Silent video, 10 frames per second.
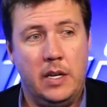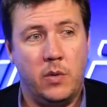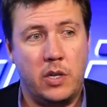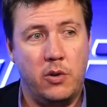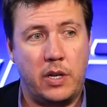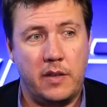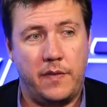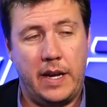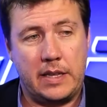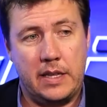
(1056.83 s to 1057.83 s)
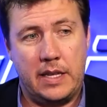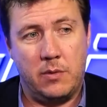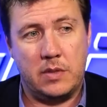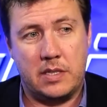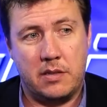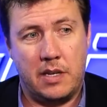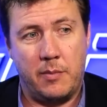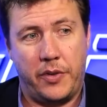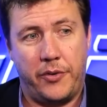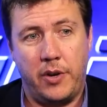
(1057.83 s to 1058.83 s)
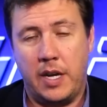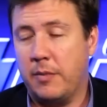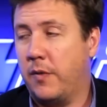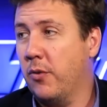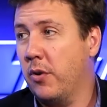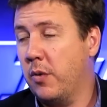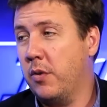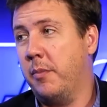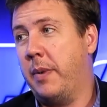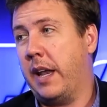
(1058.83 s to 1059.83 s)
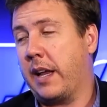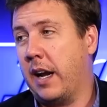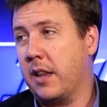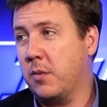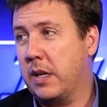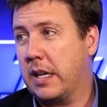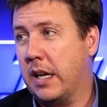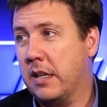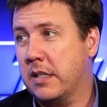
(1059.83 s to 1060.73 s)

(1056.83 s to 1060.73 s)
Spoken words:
When you look at the fact that was number 3 and number 4 in the world battling out on the weekend,